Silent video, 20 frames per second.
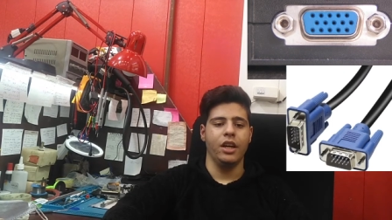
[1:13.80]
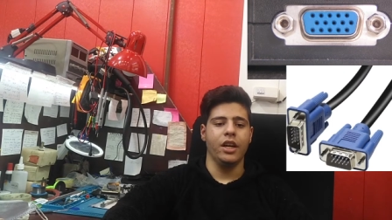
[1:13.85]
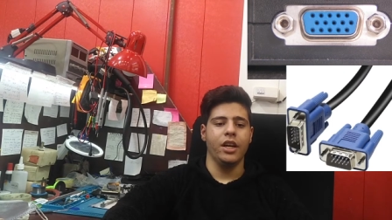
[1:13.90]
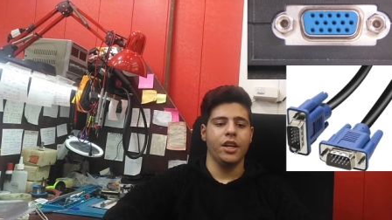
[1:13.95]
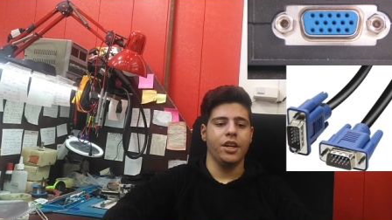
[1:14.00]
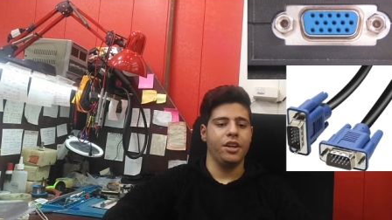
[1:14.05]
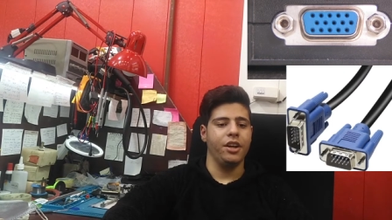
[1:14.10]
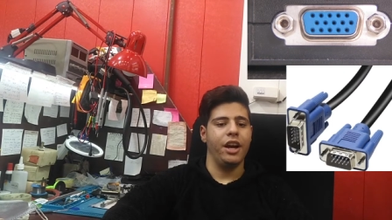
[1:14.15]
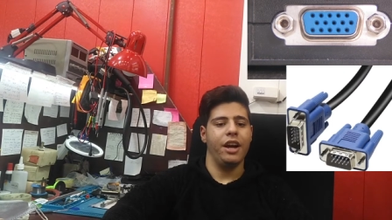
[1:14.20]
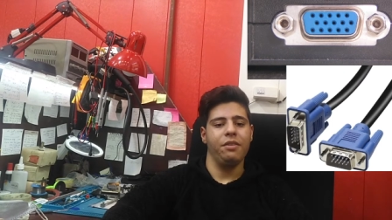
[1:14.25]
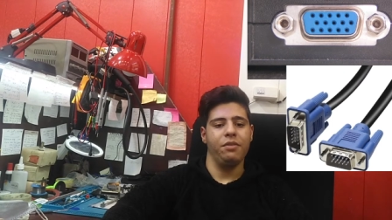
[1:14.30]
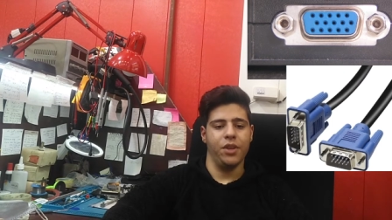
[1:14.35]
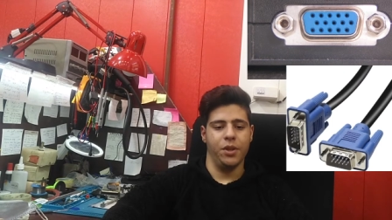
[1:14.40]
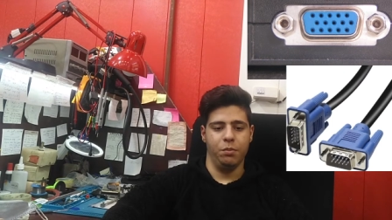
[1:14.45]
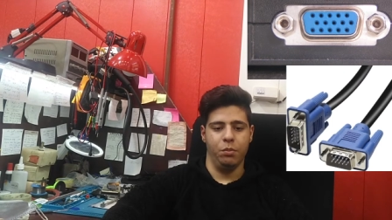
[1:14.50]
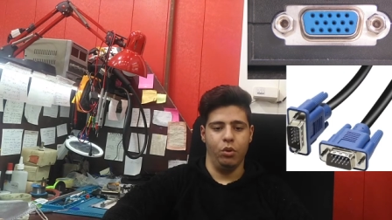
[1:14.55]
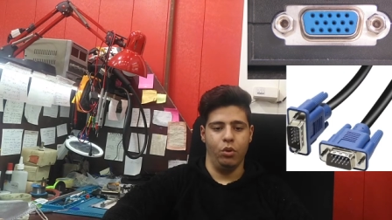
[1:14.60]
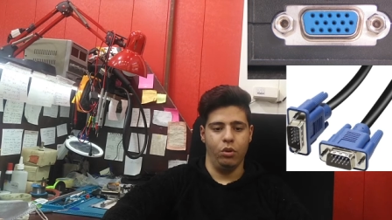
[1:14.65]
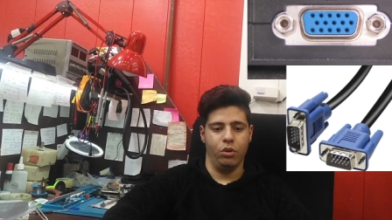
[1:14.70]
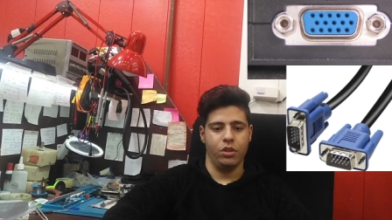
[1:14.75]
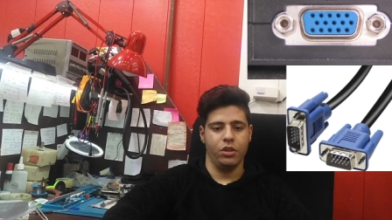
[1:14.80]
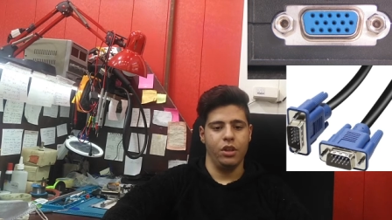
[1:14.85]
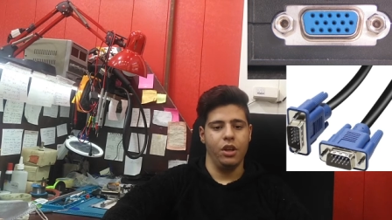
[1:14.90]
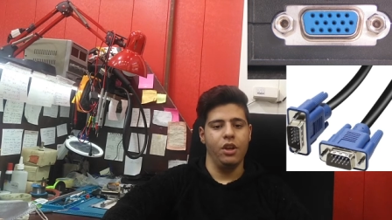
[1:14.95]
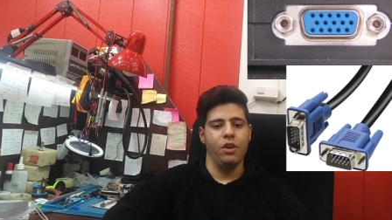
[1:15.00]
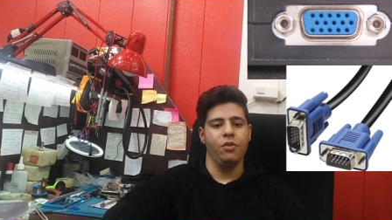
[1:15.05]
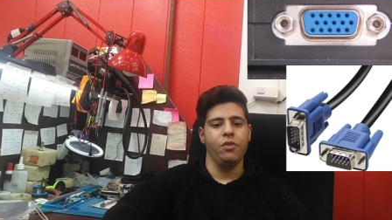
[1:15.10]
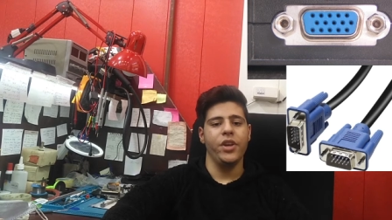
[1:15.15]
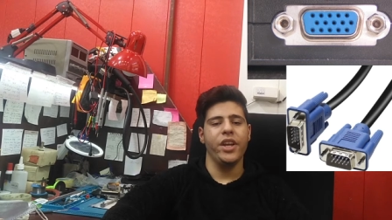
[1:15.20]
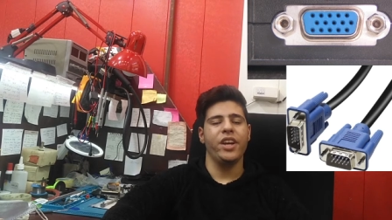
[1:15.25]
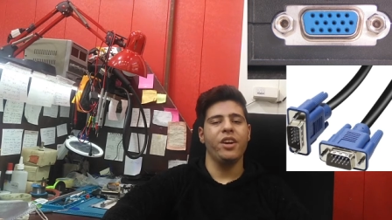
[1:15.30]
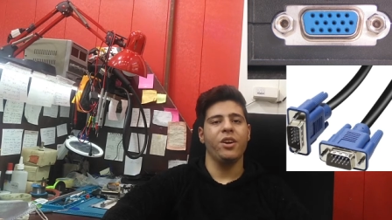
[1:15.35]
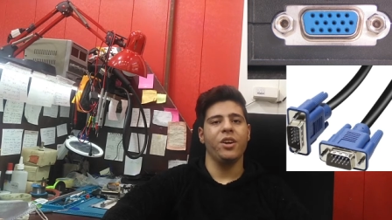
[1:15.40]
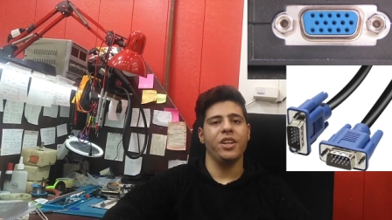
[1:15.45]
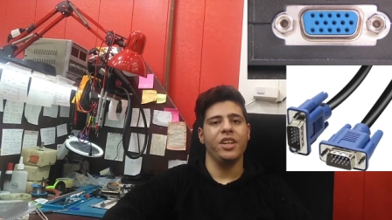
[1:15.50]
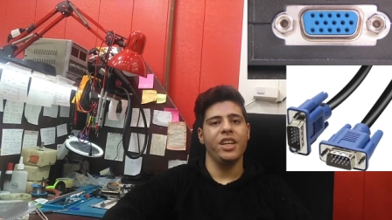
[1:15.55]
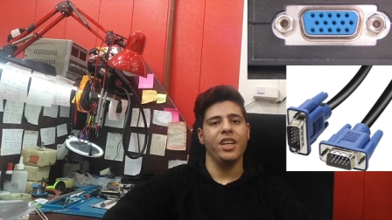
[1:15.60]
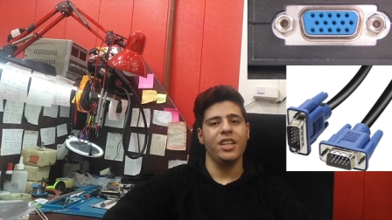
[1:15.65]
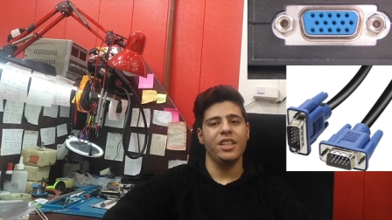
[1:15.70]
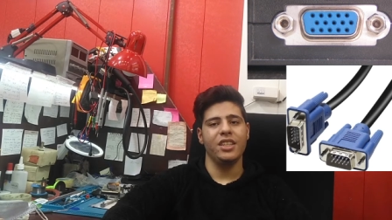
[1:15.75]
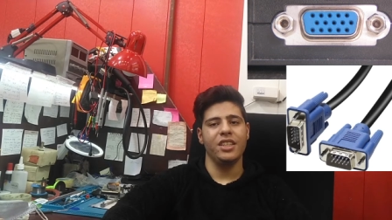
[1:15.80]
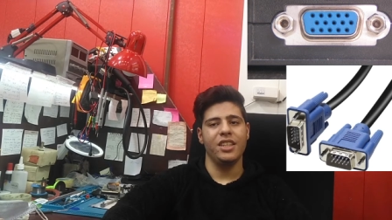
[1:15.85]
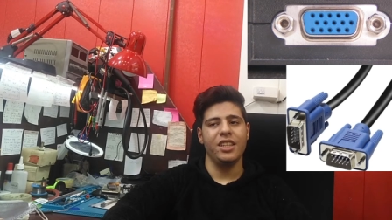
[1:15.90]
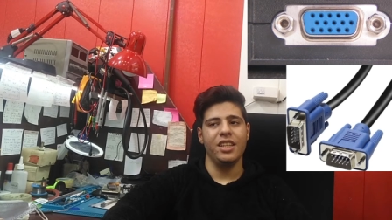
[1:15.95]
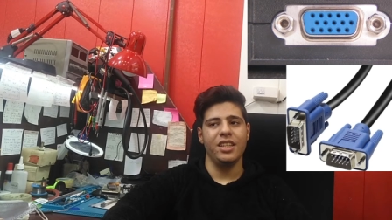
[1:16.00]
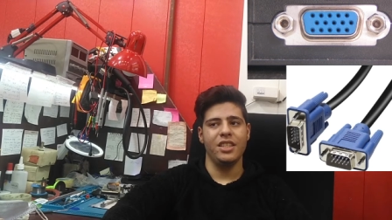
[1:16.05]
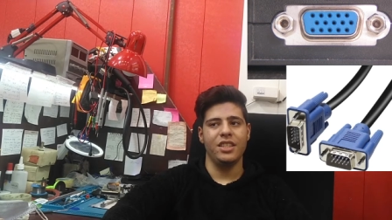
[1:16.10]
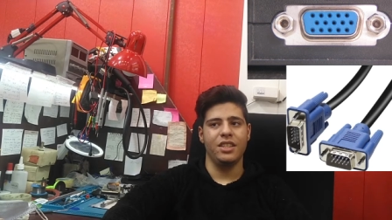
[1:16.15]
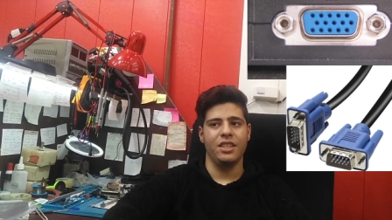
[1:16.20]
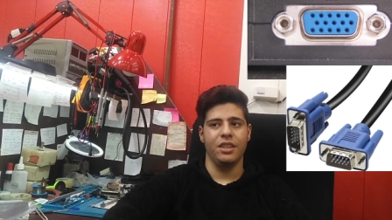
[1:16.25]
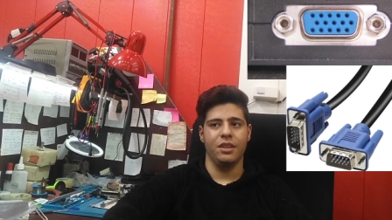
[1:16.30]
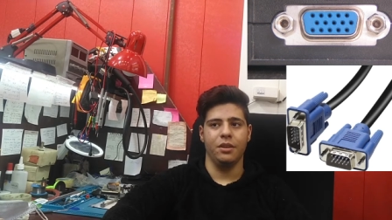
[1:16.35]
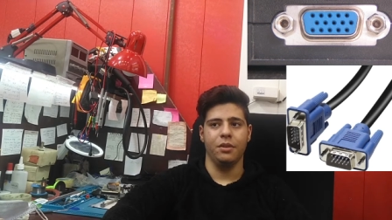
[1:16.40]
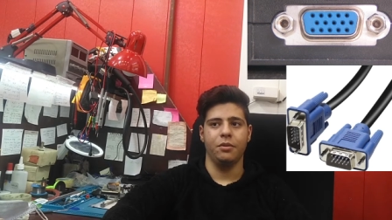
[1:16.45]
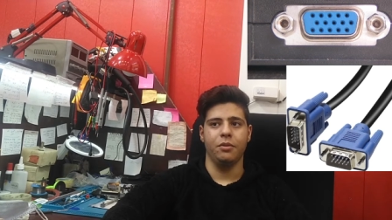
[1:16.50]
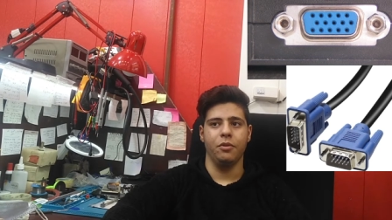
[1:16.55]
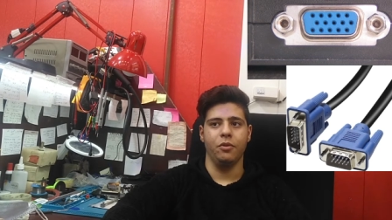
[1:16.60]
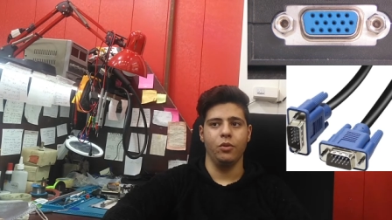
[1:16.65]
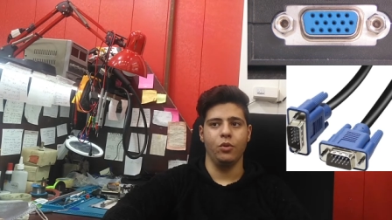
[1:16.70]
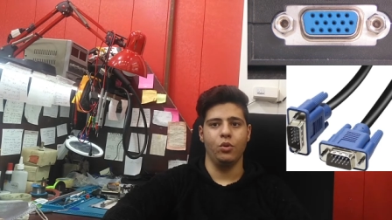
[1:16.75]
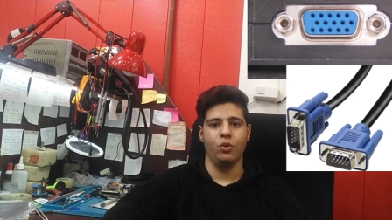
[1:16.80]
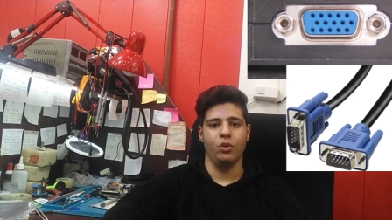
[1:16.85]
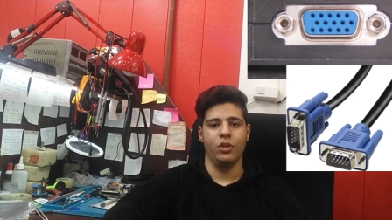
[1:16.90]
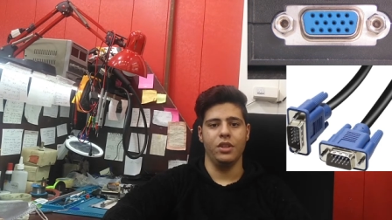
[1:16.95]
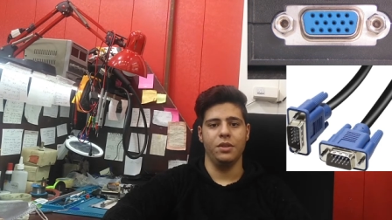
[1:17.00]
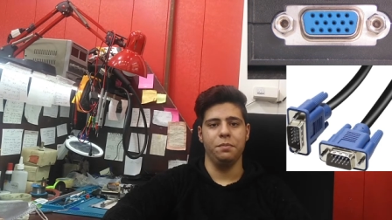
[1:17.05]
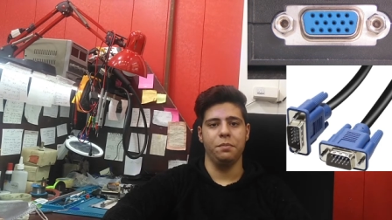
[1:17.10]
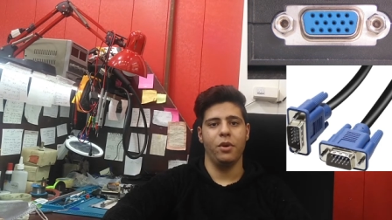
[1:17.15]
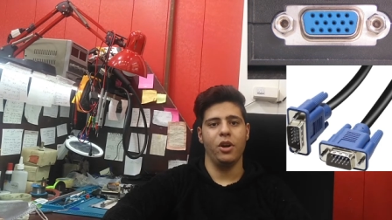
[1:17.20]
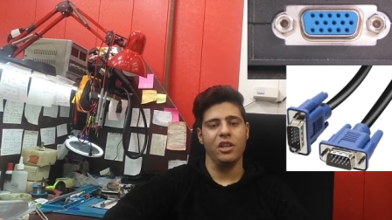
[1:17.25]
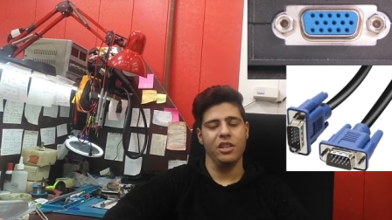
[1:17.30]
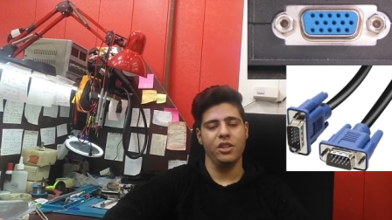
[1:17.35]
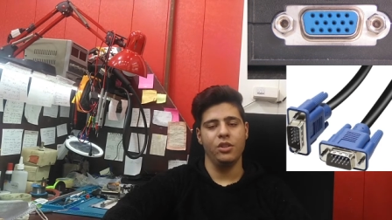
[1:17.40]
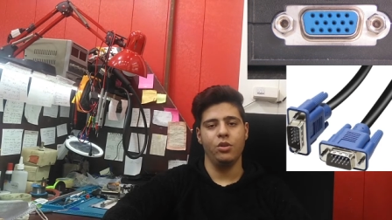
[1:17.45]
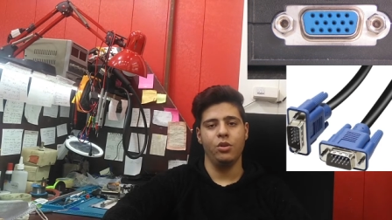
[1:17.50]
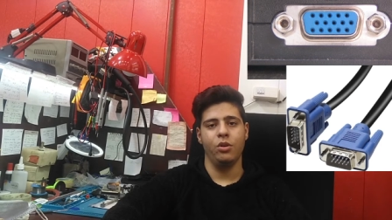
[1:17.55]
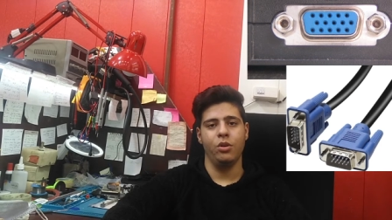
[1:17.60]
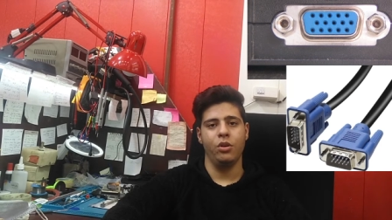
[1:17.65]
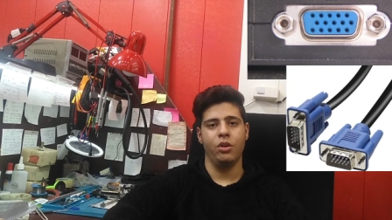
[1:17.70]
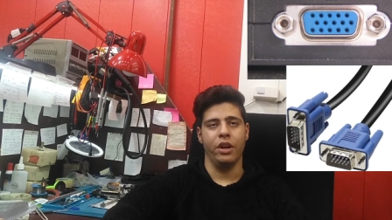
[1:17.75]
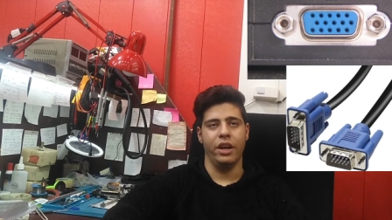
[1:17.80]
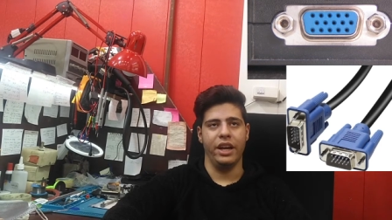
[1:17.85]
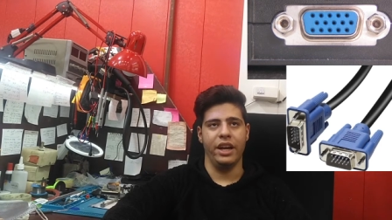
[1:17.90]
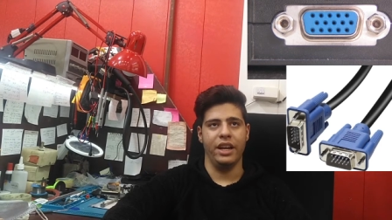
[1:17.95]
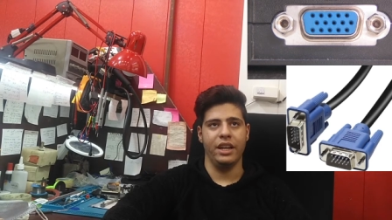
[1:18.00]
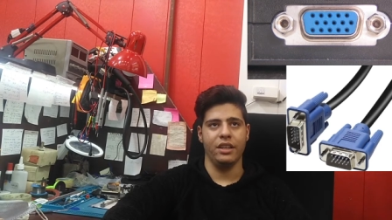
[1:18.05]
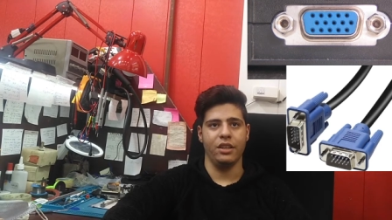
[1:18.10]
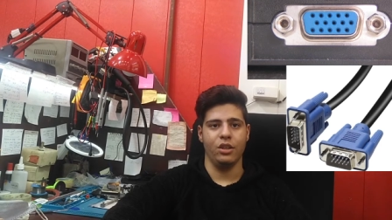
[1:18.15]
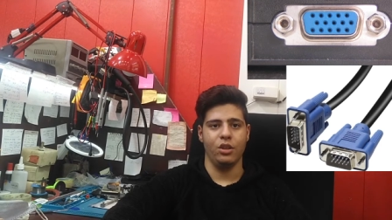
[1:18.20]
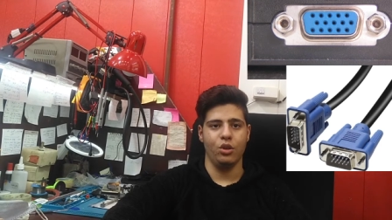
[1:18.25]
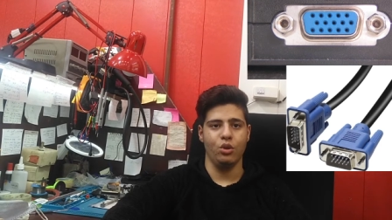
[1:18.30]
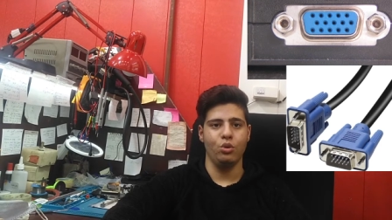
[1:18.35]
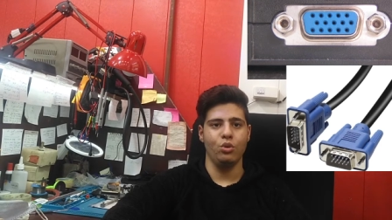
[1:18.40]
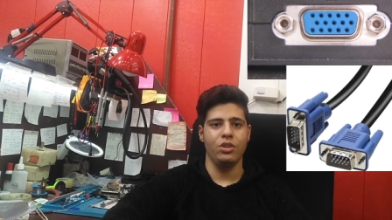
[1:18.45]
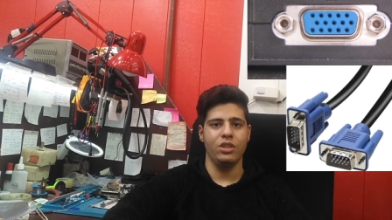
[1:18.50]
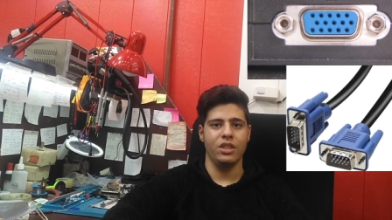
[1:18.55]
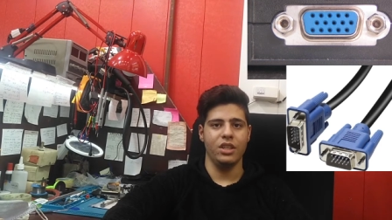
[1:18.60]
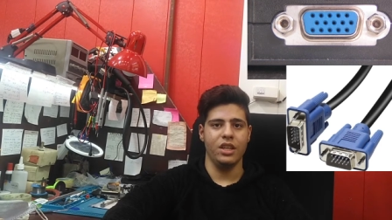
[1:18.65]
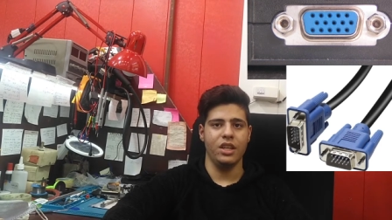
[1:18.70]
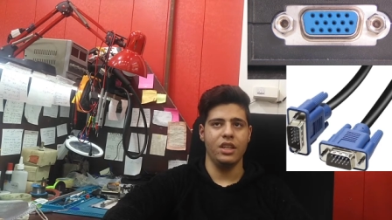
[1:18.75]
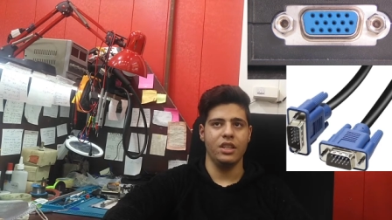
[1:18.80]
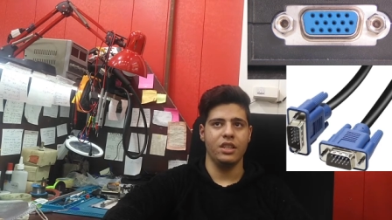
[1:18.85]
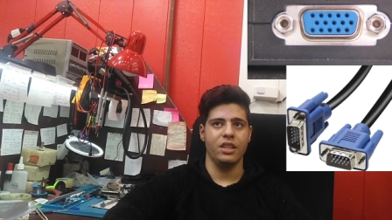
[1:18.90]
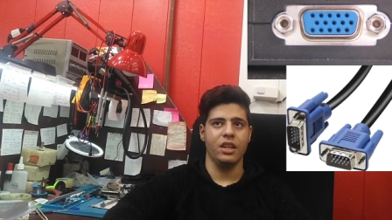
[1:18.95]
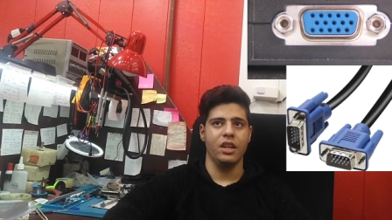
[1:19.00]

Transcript: graphic port we connect this to the monitor and use it